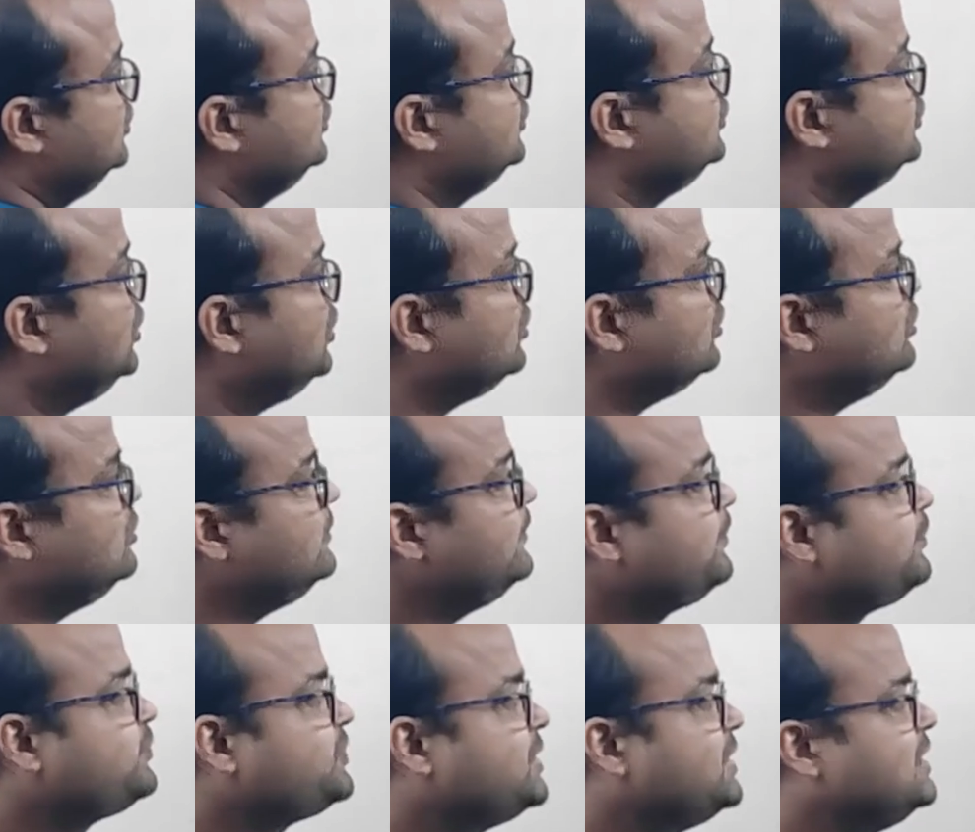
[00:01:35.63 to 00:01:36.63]
So,
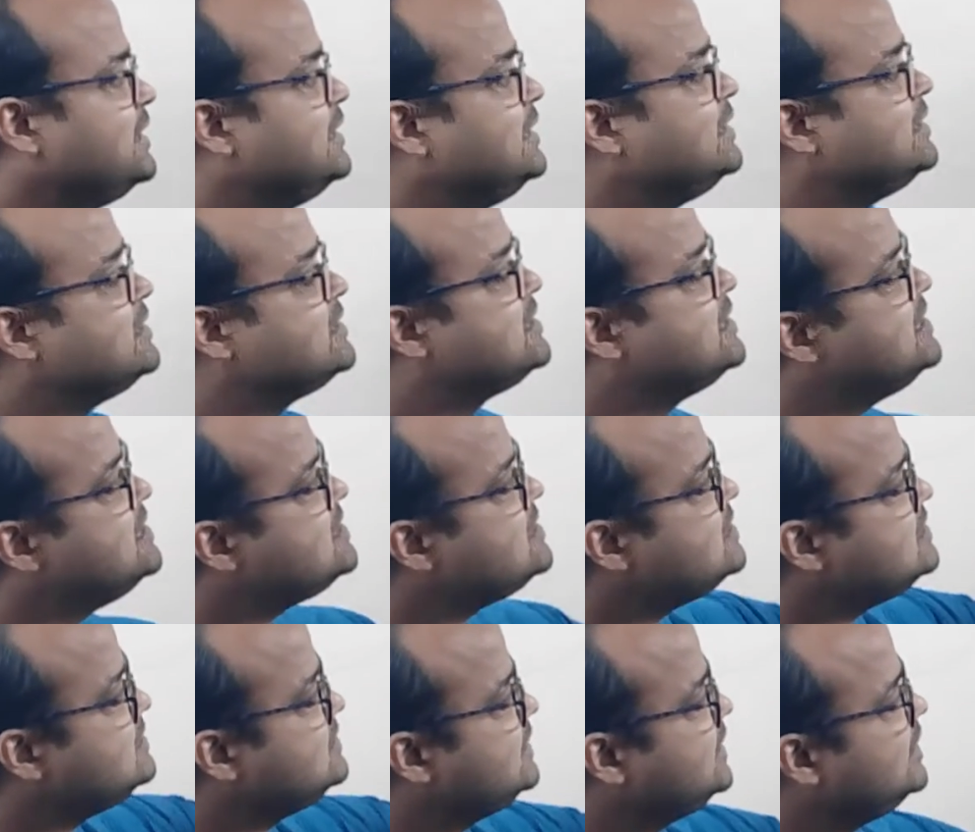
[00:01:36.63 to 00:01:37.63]
since
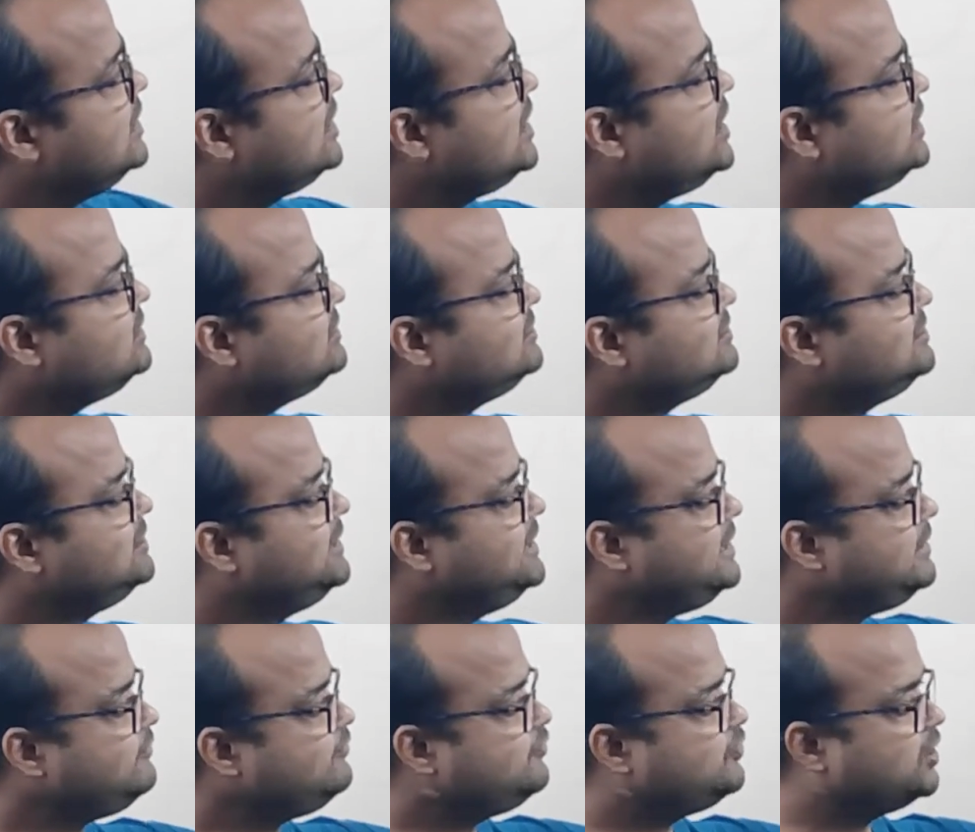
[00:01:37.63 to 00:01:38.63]
there are
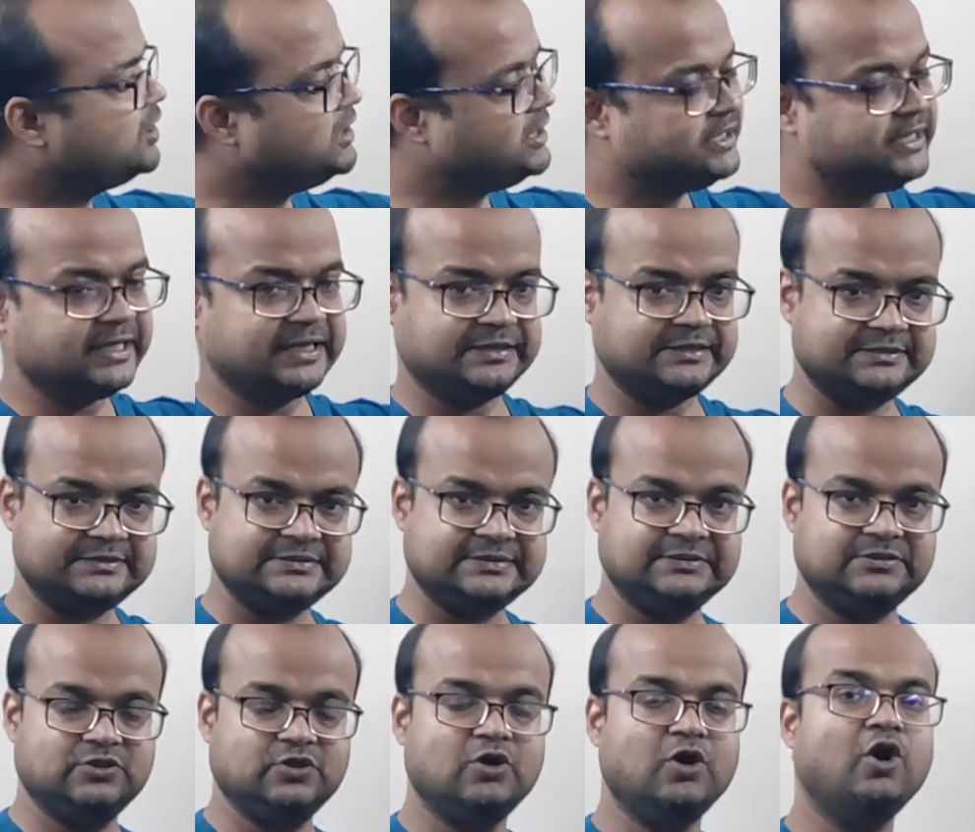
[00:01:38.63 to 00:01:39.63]
three vertex
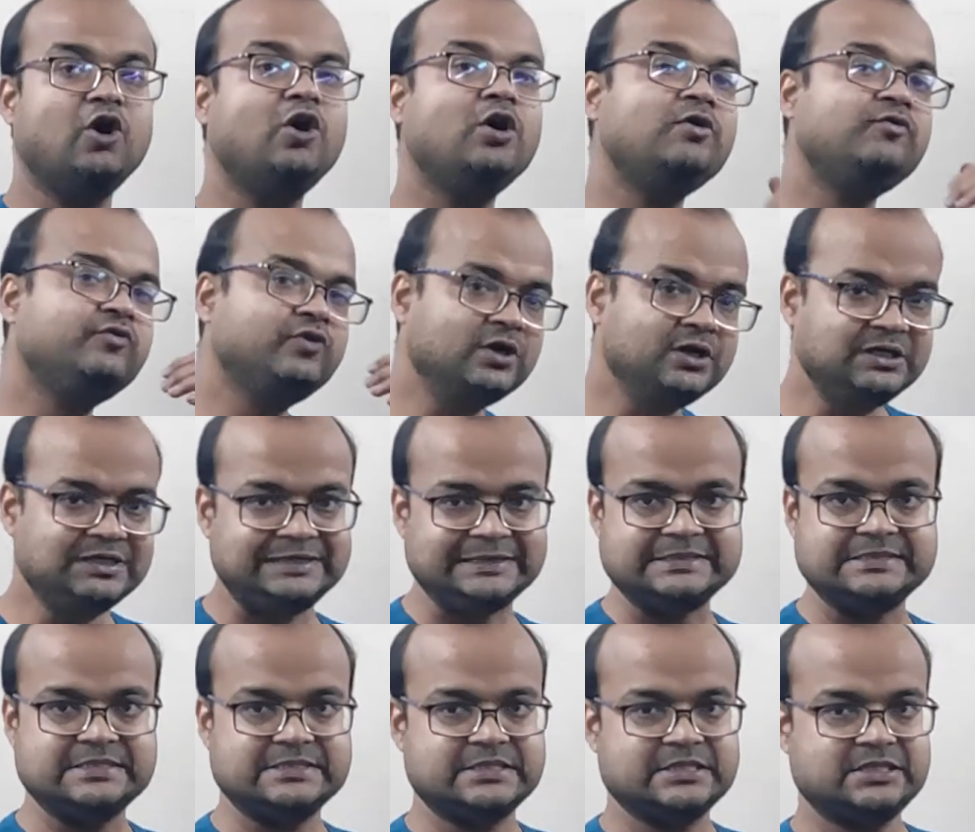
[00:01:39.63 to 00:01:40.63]
or
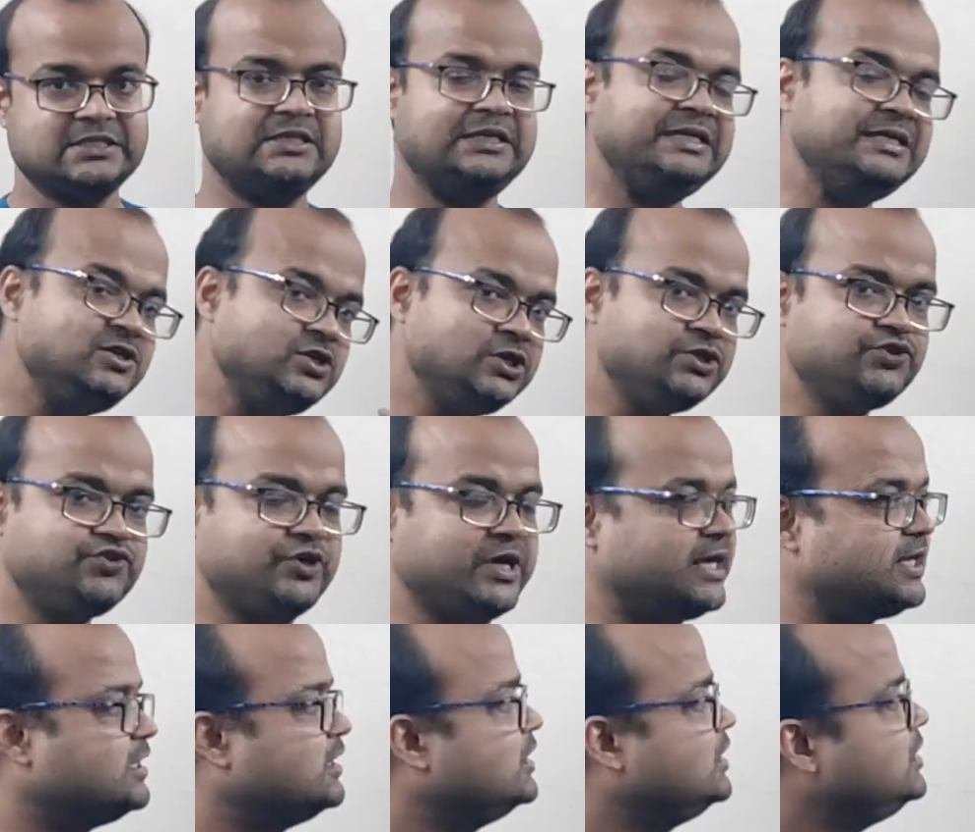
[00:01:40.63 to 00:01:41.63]
vertices in a
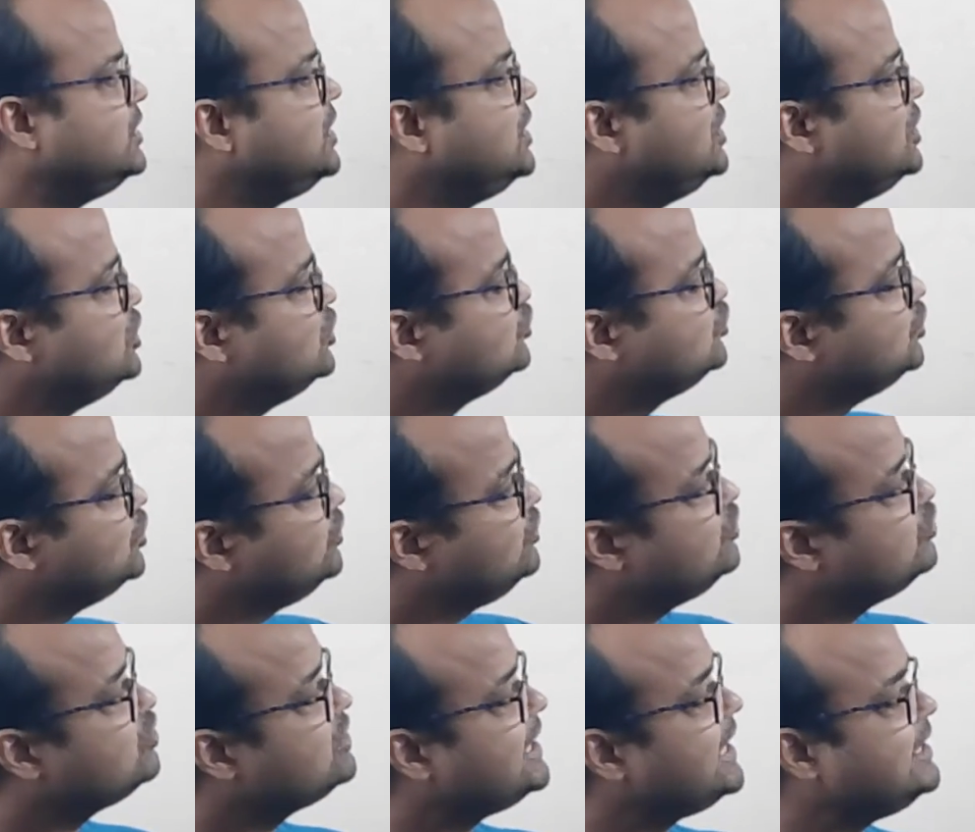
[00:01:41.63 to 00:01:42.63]
triangle, so
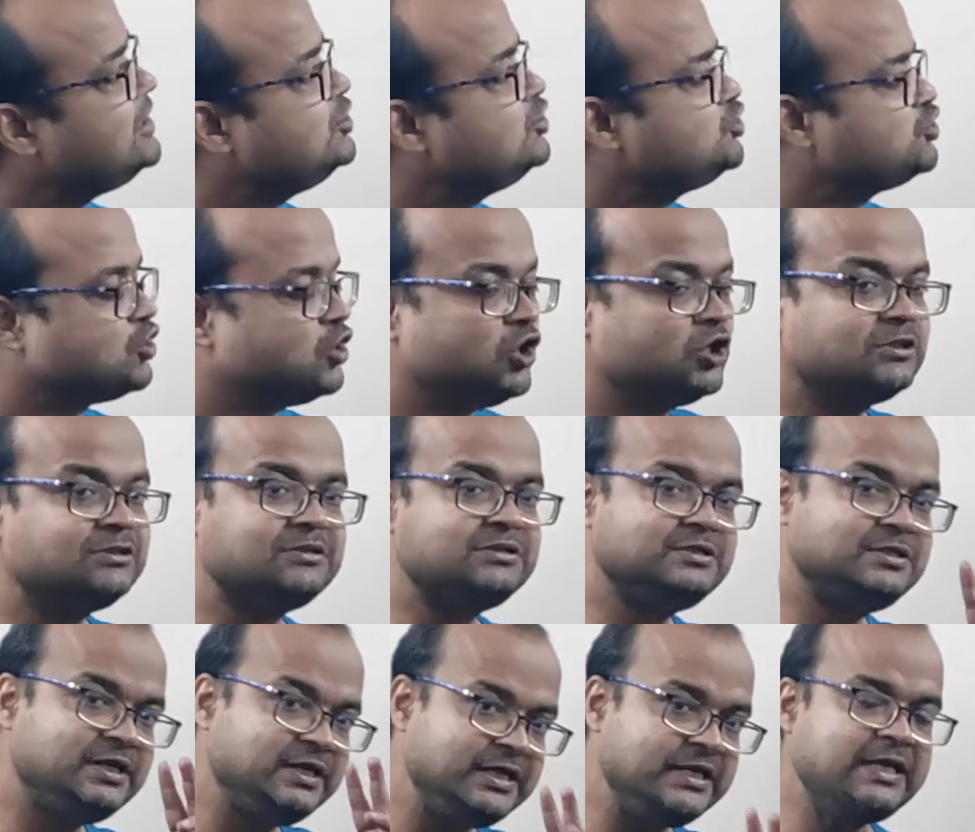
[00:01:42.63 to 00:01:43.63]
you can draw
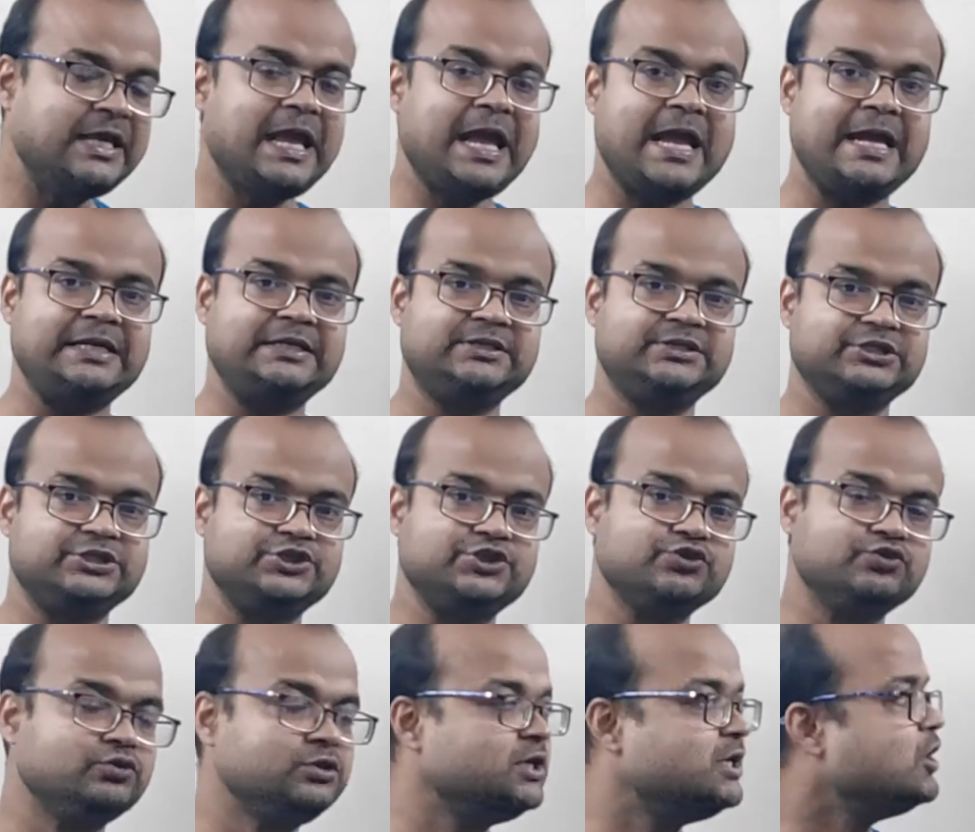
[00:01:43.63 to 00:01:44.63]
three
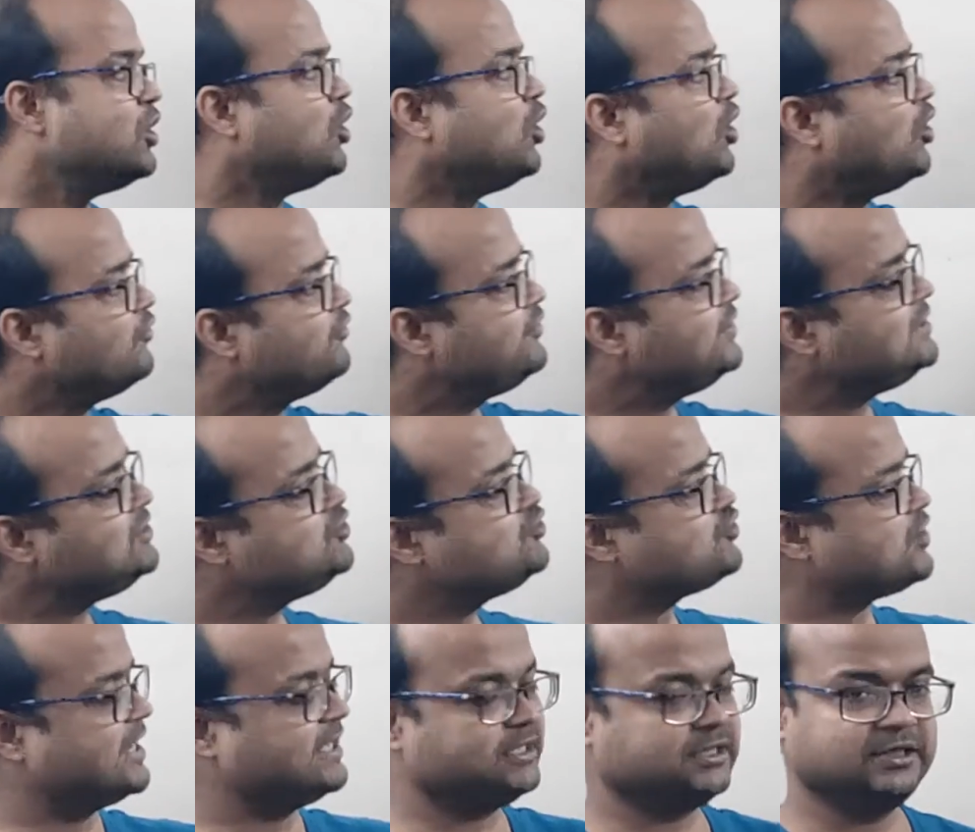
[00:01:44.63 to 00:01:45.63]
altitude of a
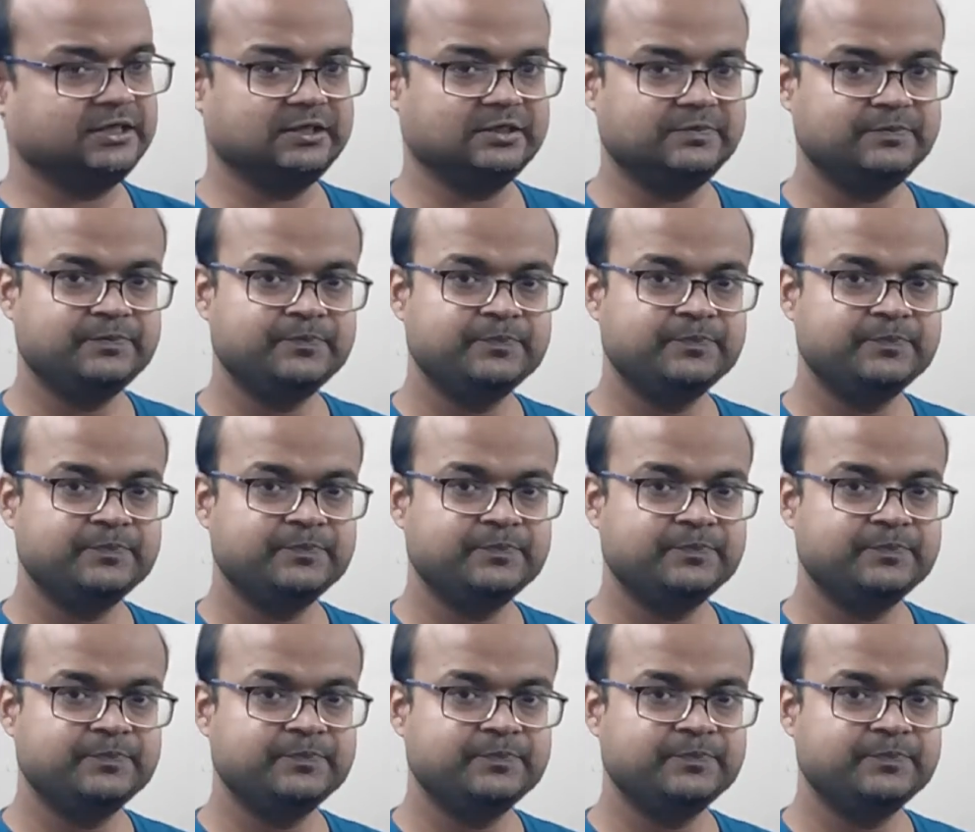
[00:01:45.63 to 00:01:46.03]
triangle.